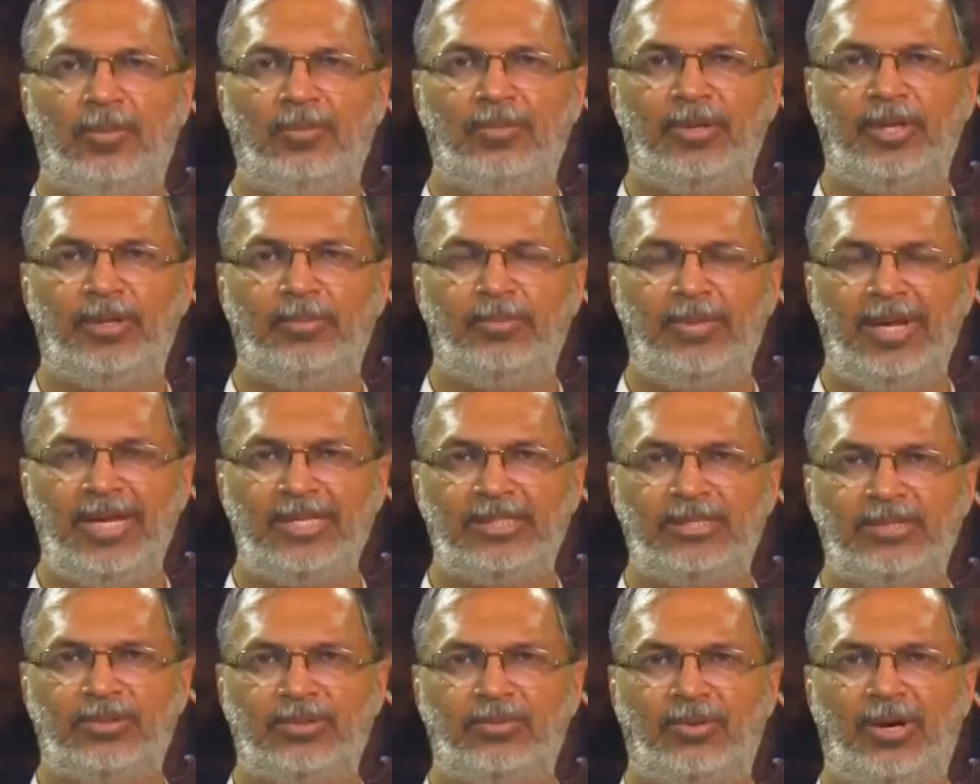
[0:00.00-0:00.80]

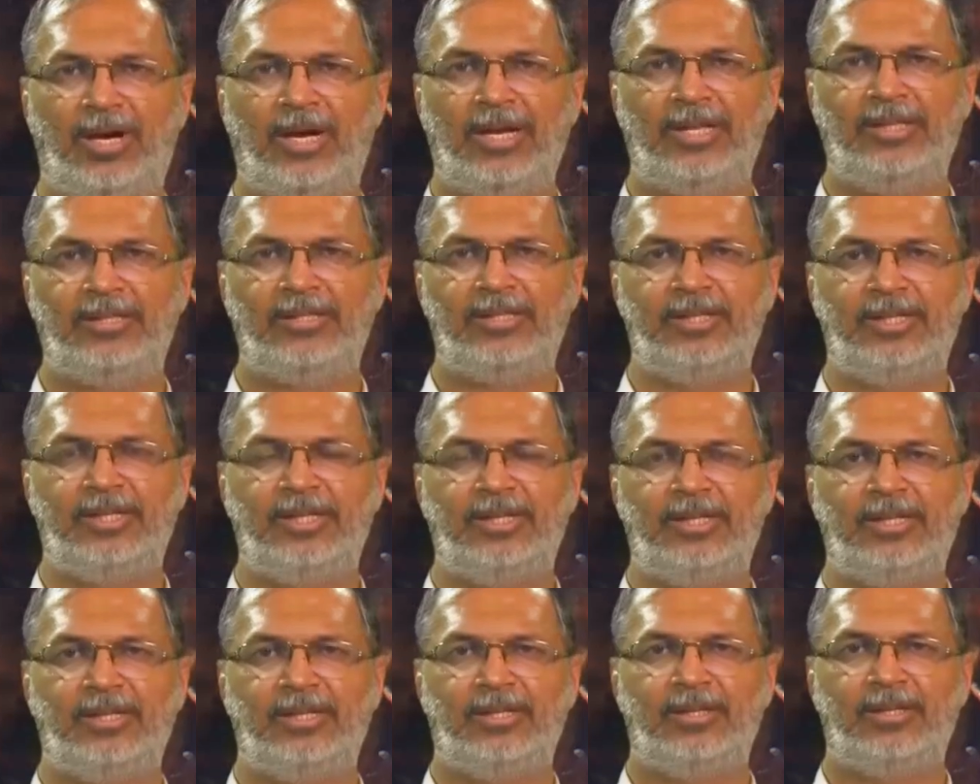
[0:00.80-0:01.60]
image
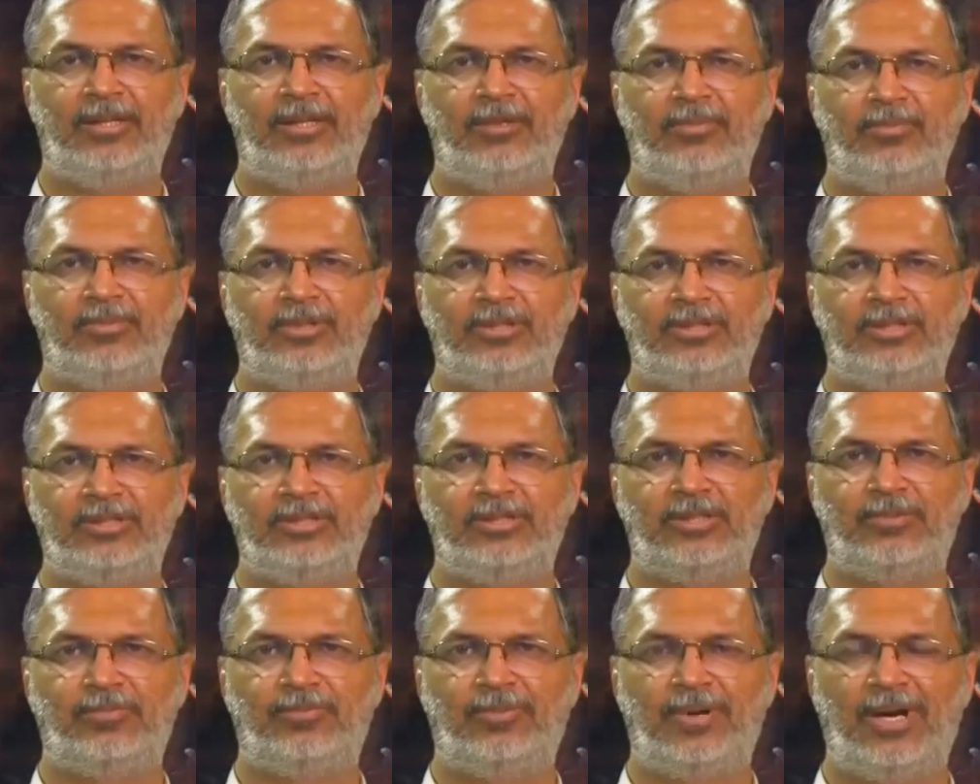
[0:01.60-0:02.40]
quality which is
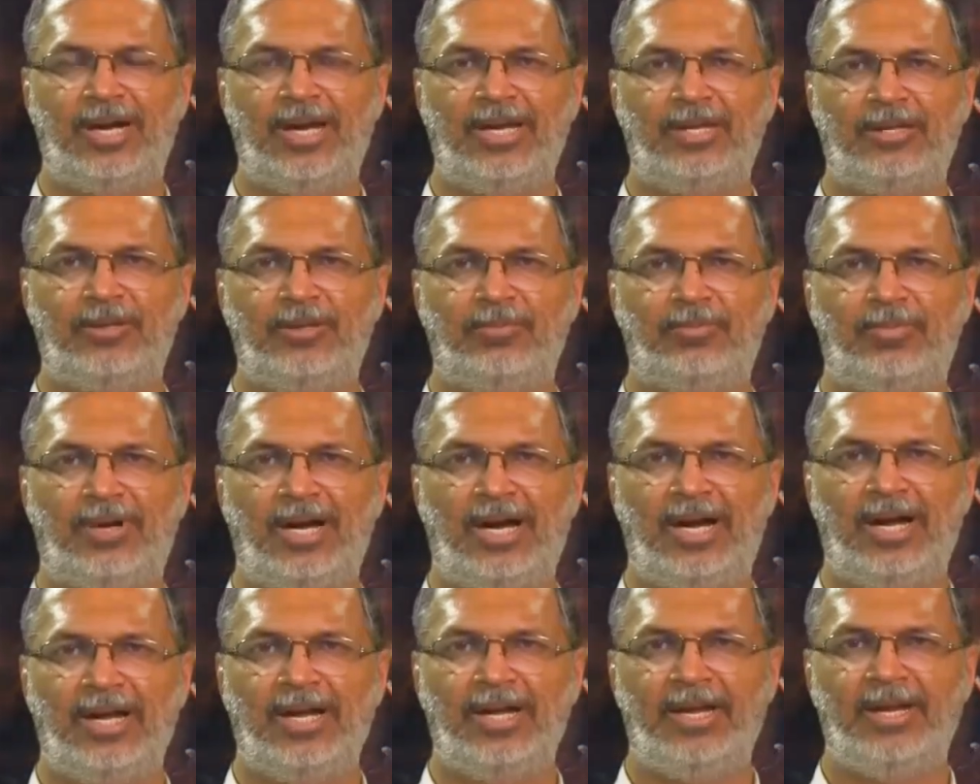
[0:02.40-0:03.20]
defined
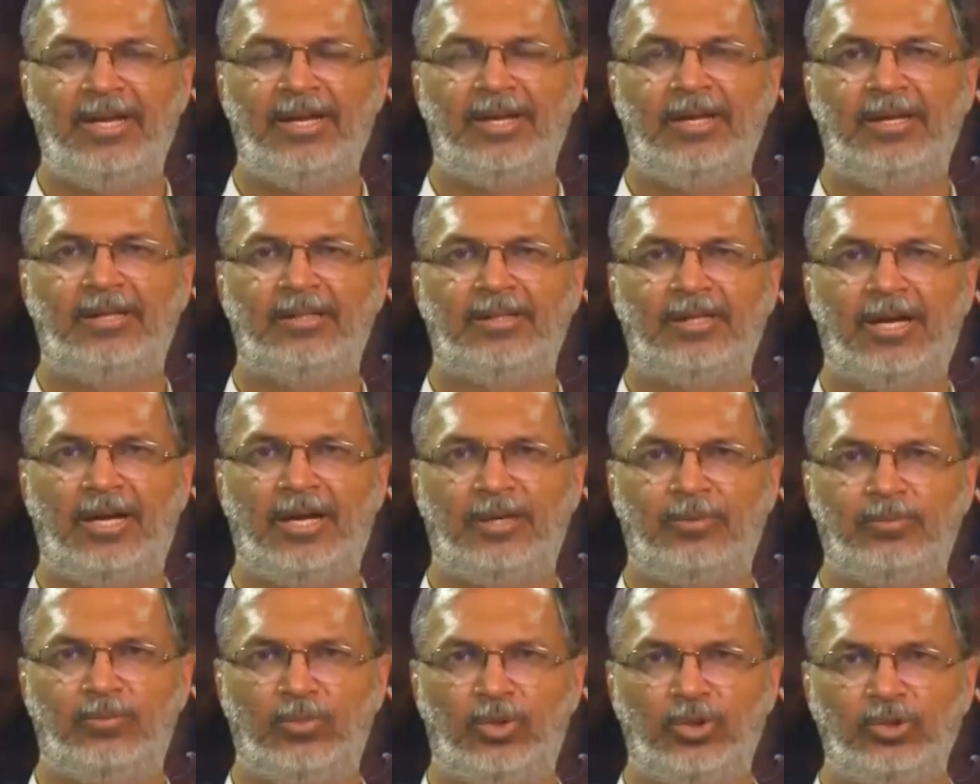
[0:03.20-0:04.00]
by the
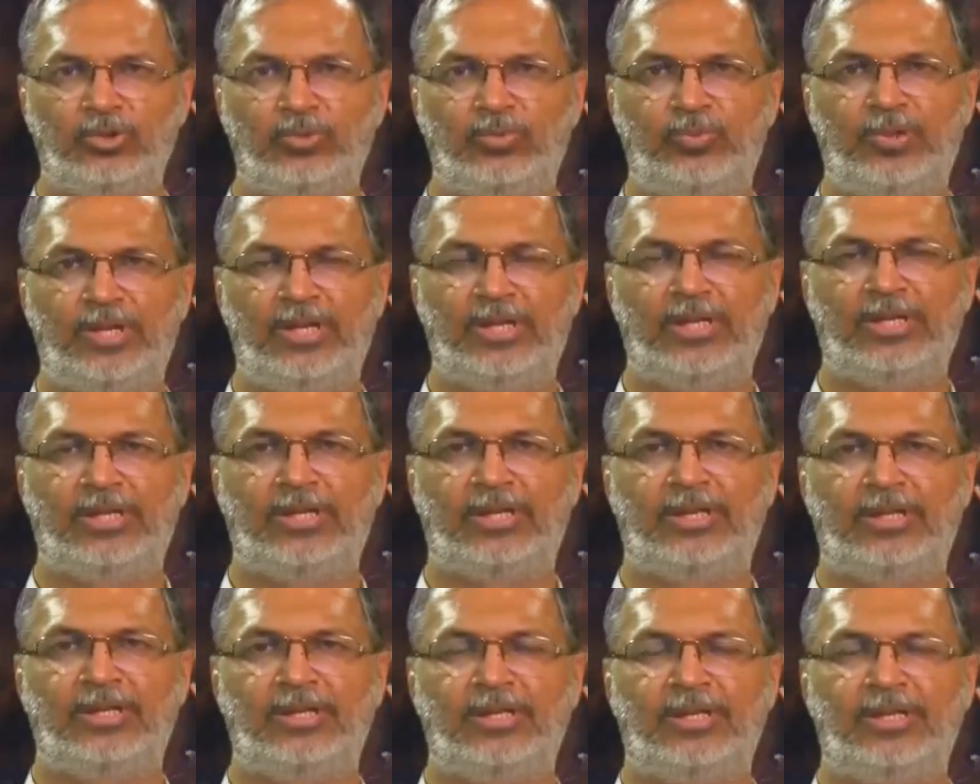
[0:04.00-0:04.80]

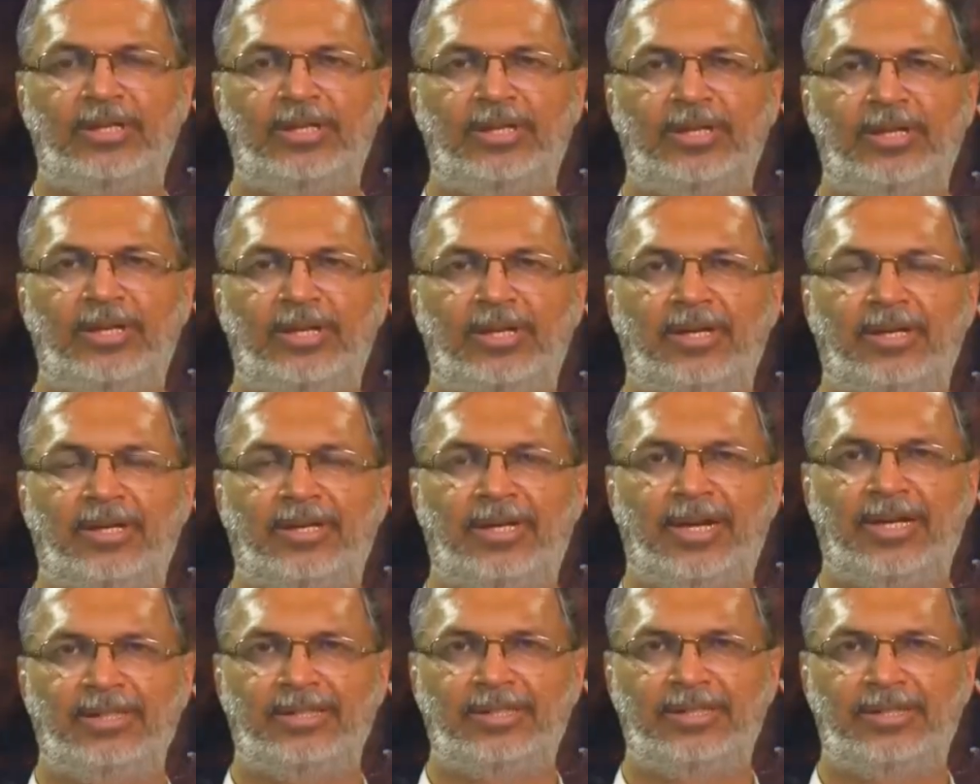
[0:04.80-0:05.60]
atmosphere
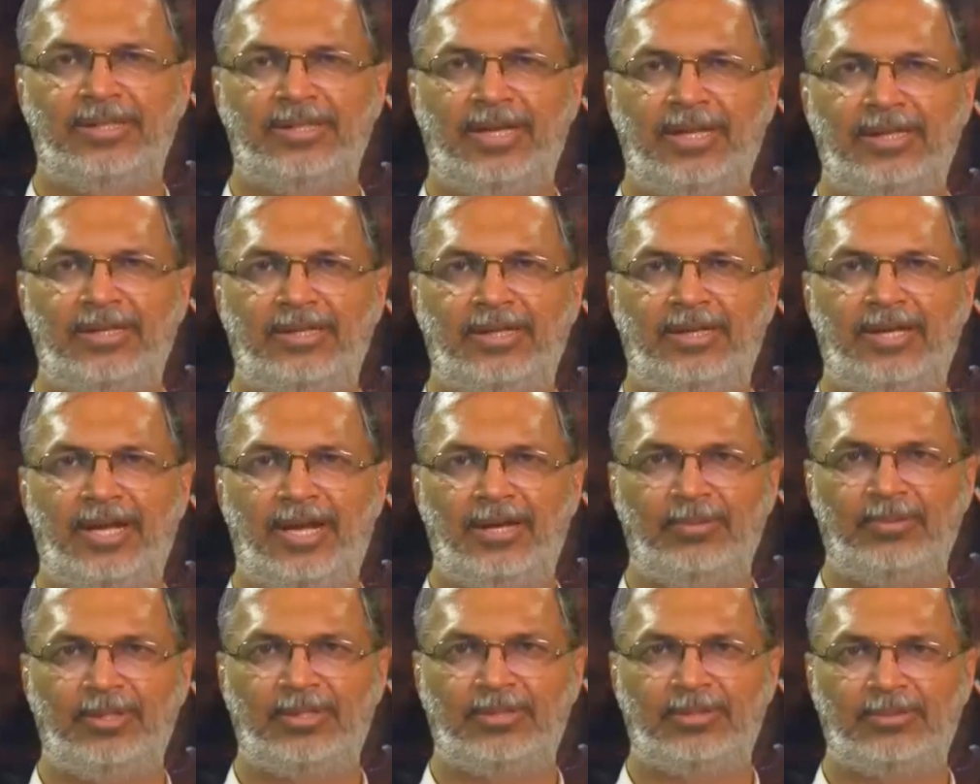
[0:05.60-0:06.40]
rather than the
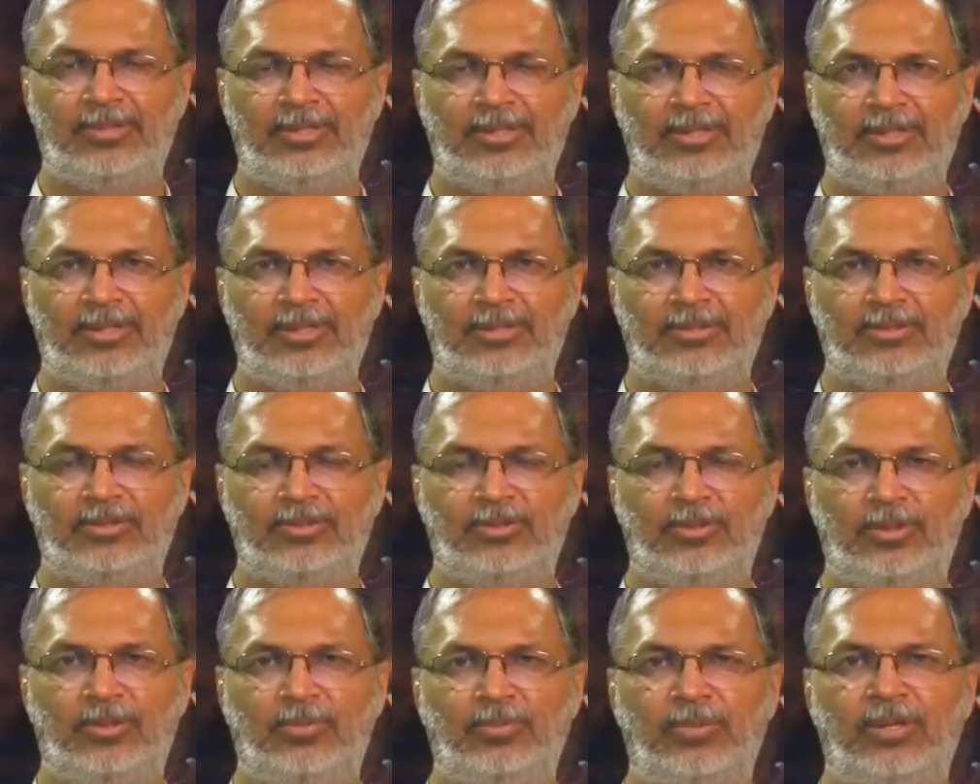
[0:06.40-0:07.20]
diameter of the
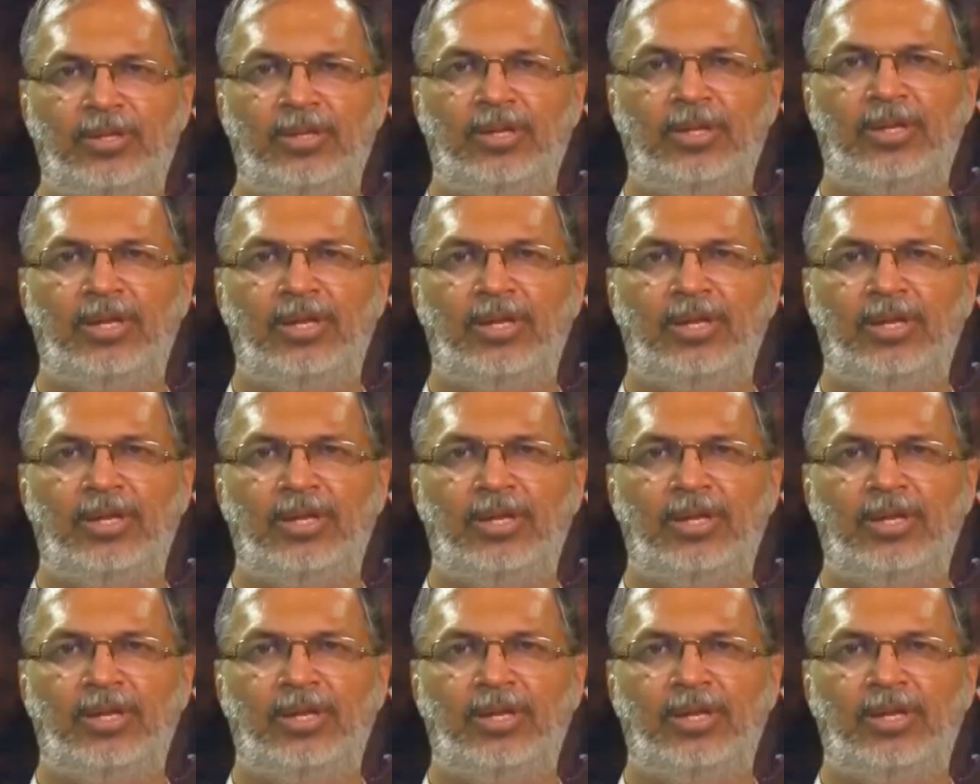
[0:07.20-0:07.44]
telescope,